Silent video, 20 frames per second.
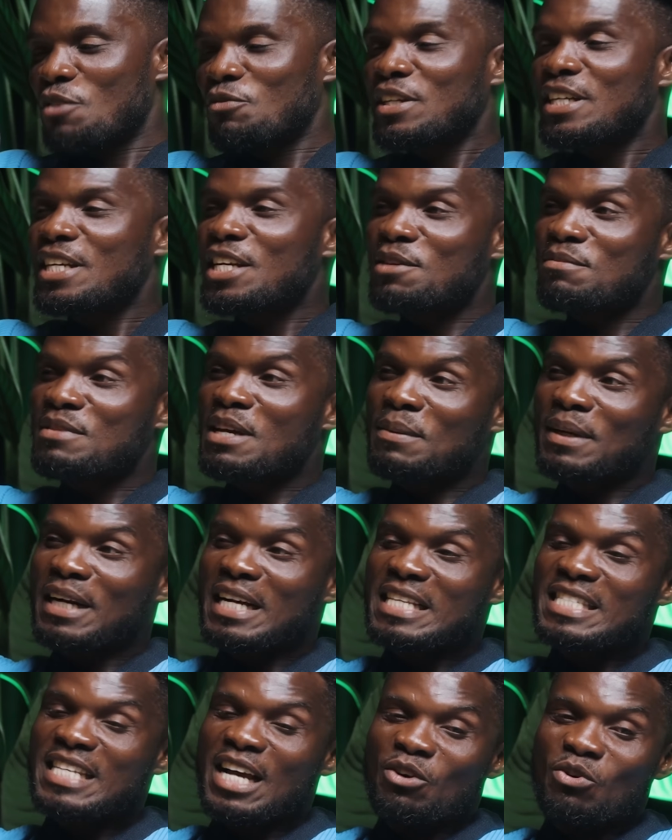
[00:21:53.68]
every day be
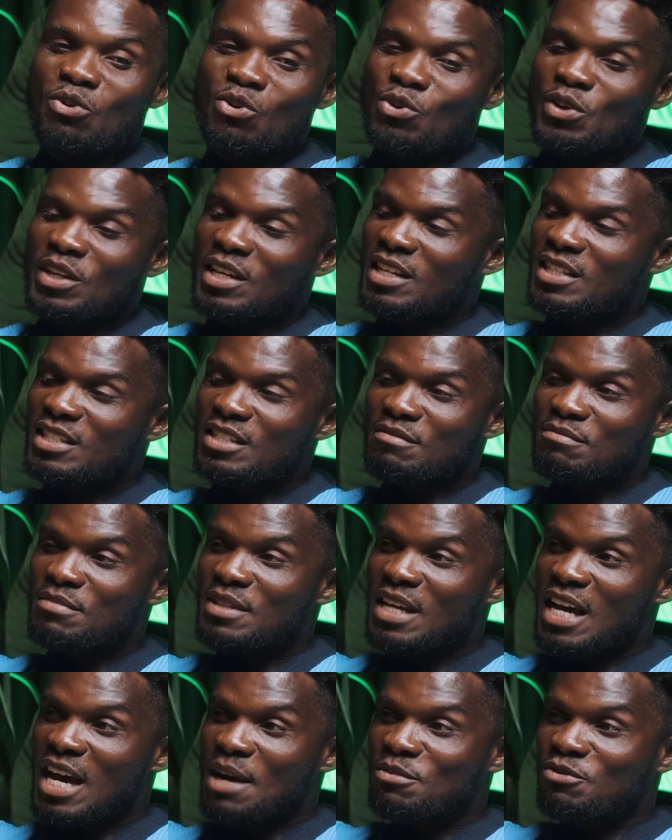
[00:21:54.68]
a see a co-location.
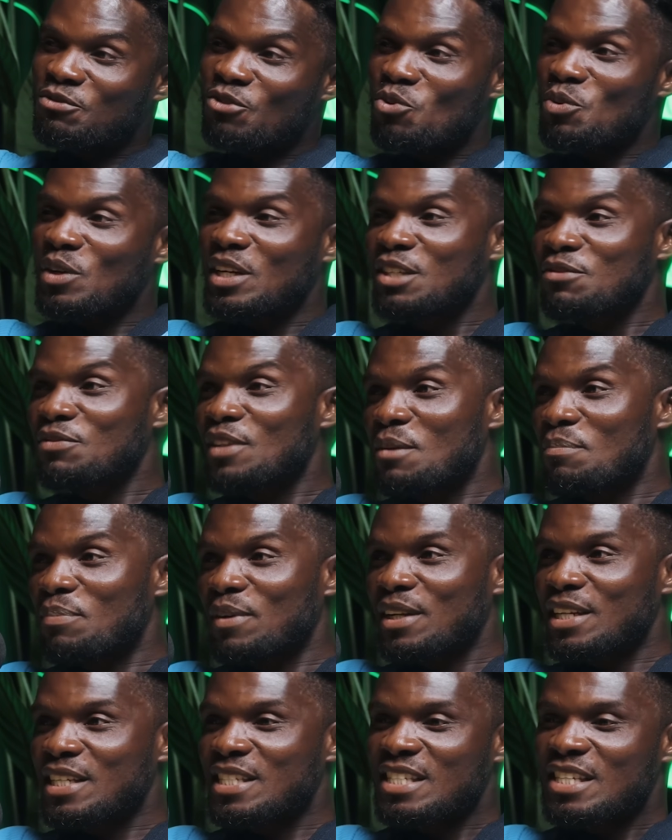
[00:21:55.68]
Before we leave the
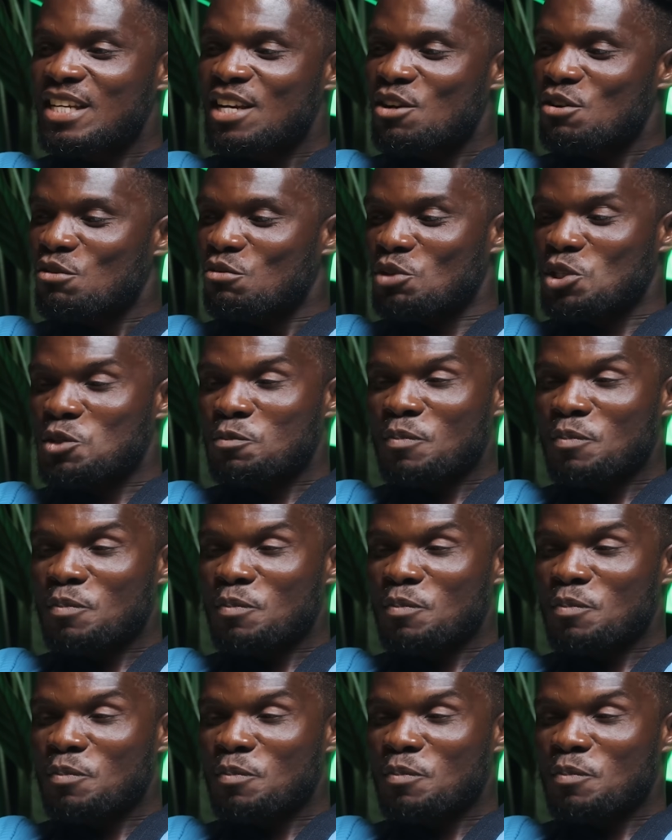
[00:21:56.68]
place, we